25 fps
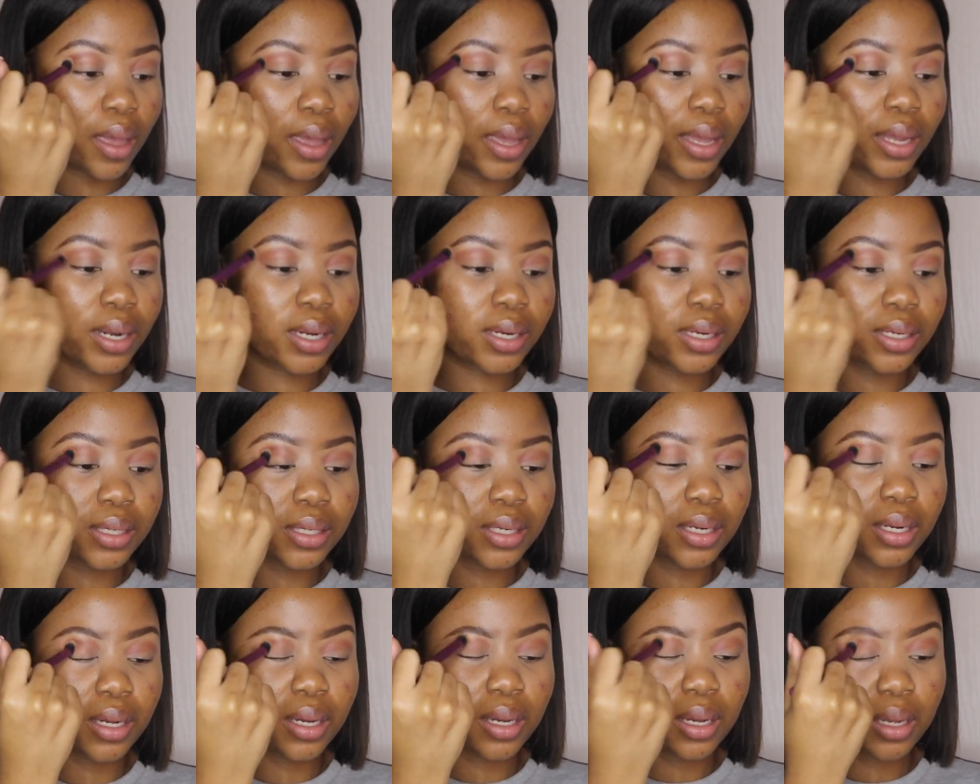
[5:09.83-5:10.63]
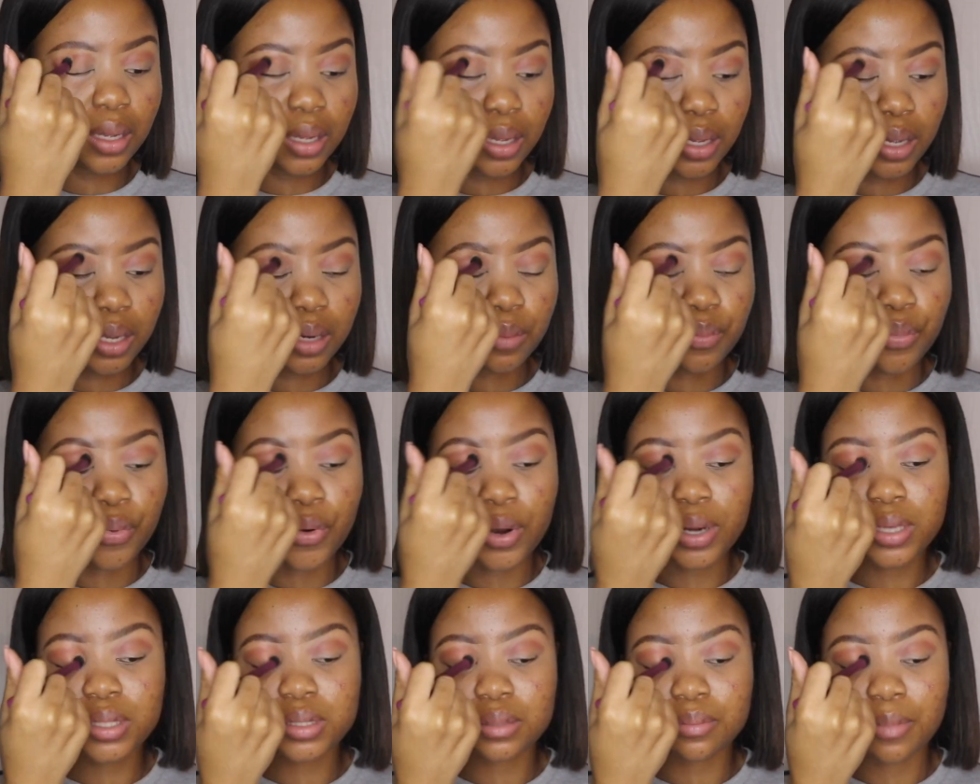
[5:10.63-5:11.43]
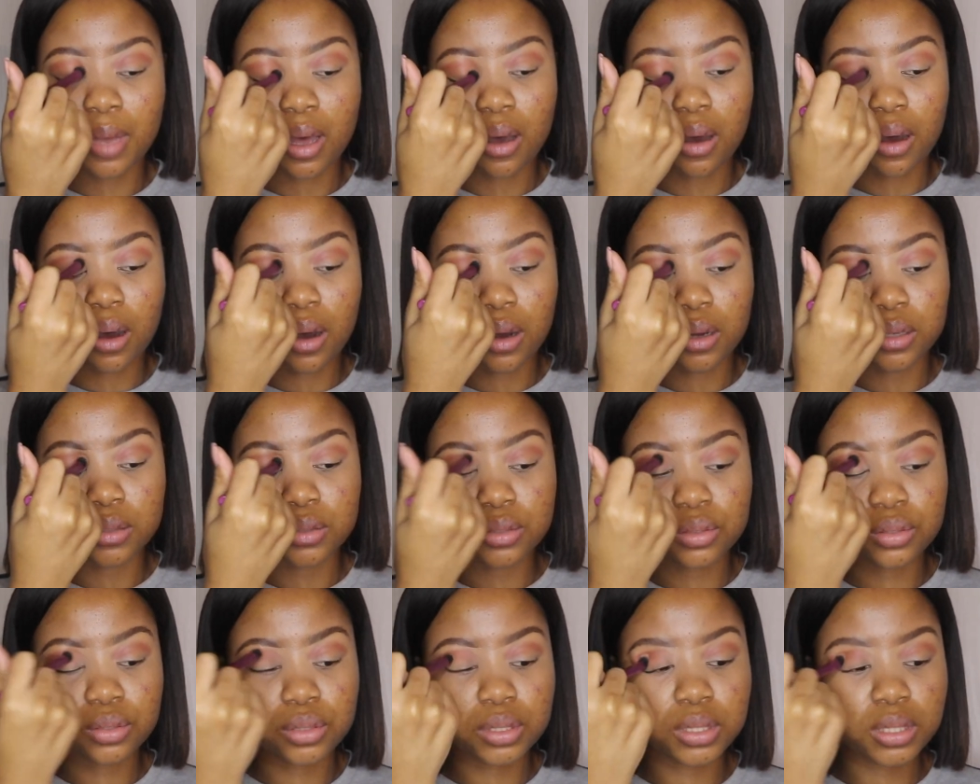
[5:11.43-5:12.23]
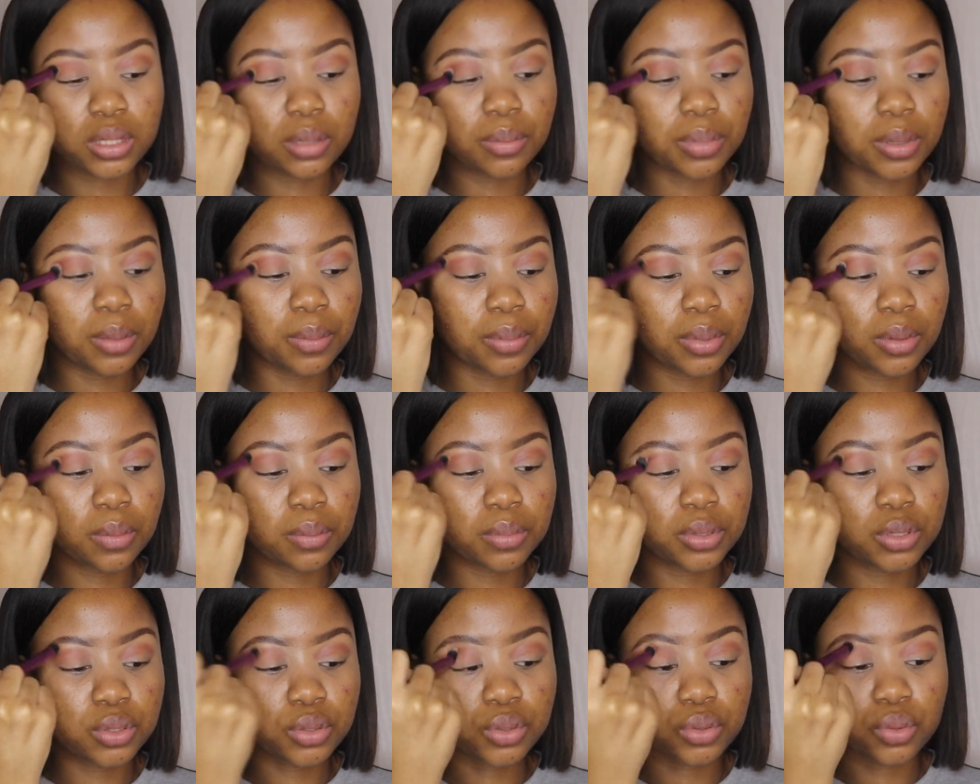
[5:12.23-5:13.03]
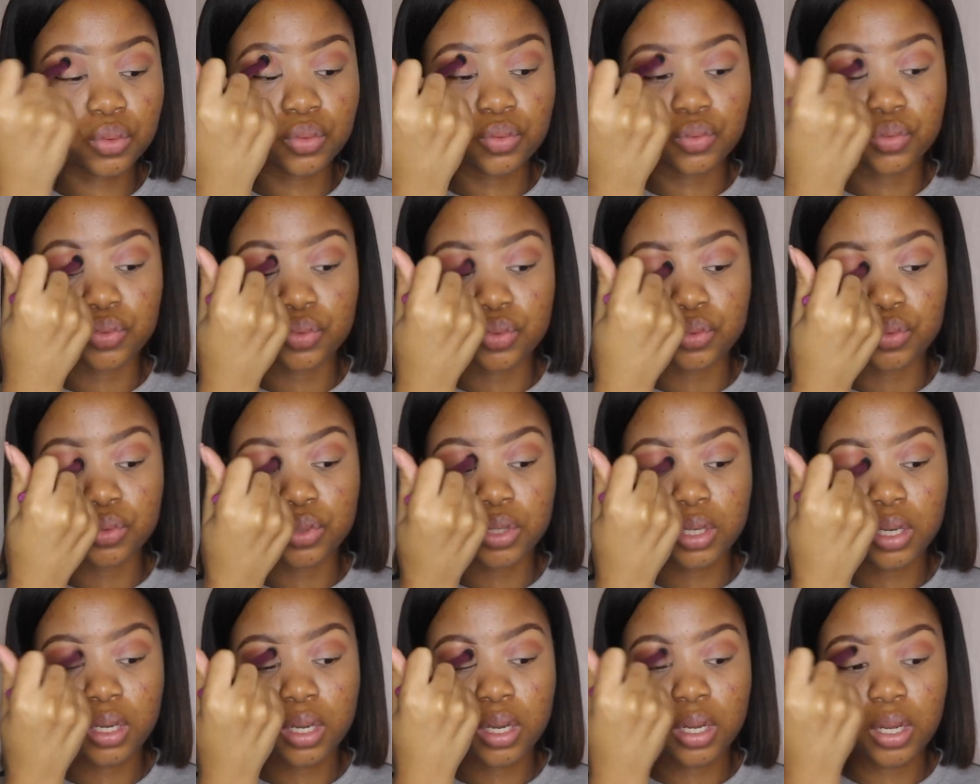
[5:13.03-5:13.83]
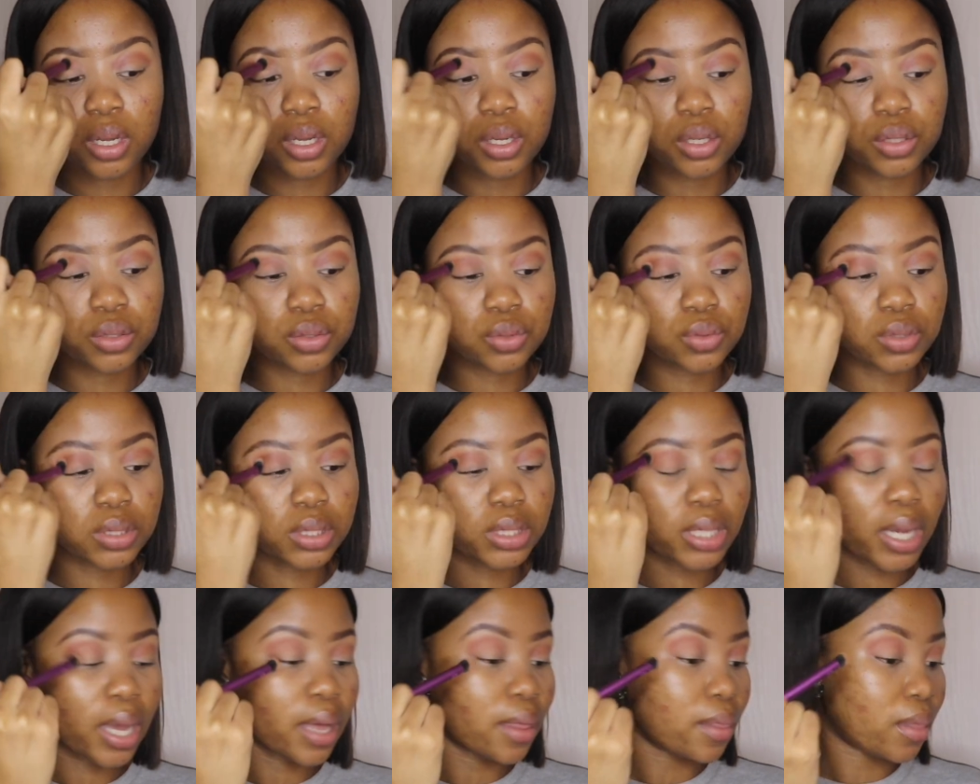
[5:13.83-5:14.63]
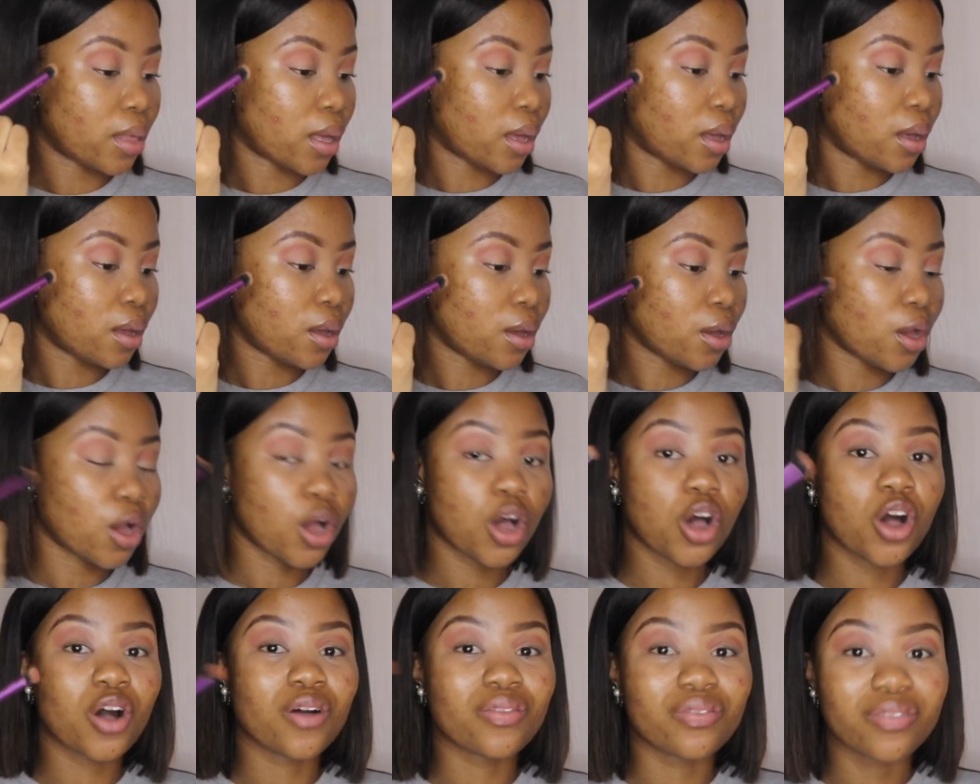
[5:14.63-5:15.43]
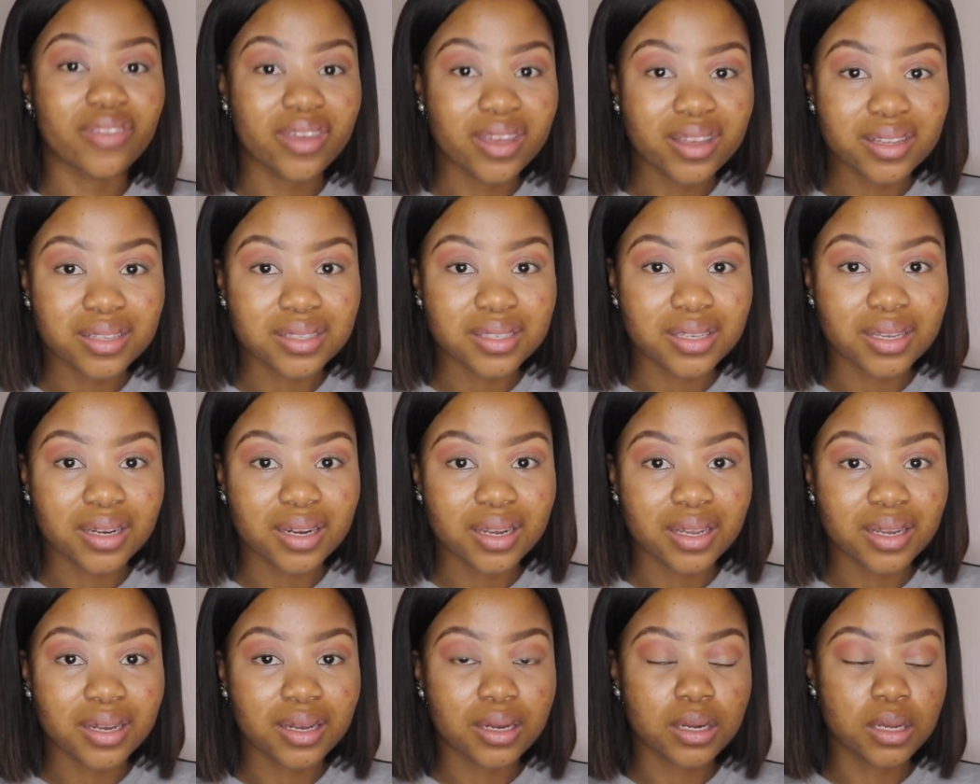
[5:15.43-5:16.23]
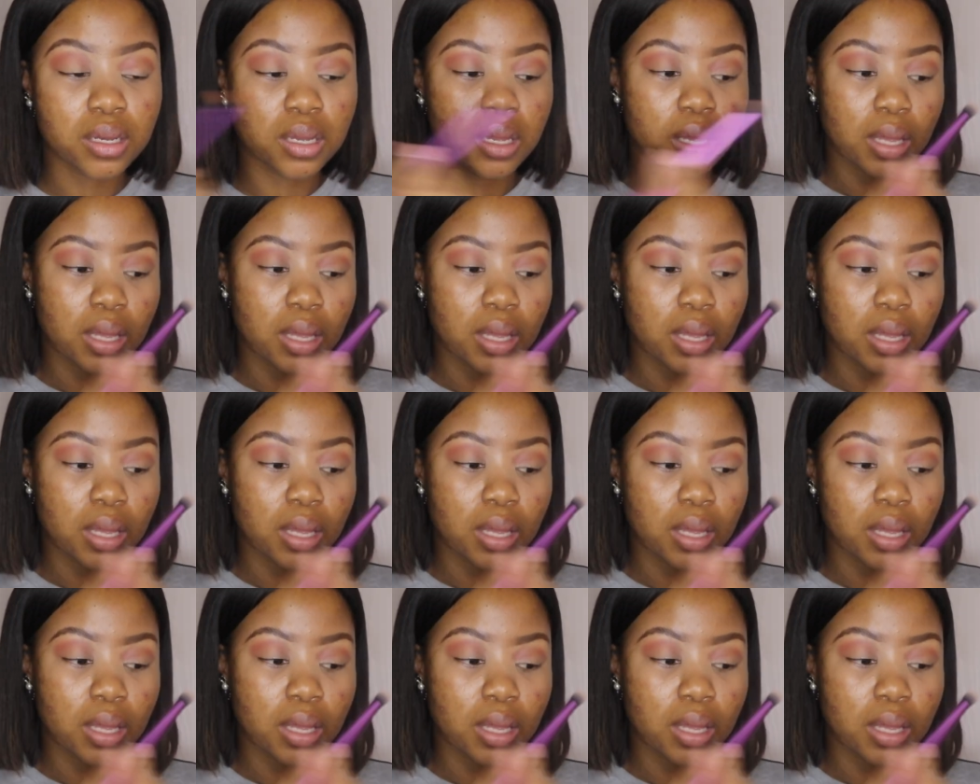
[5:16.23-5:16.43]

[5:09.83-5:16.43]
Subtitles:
it breaks my heart to see people be so rude to each other on the internet.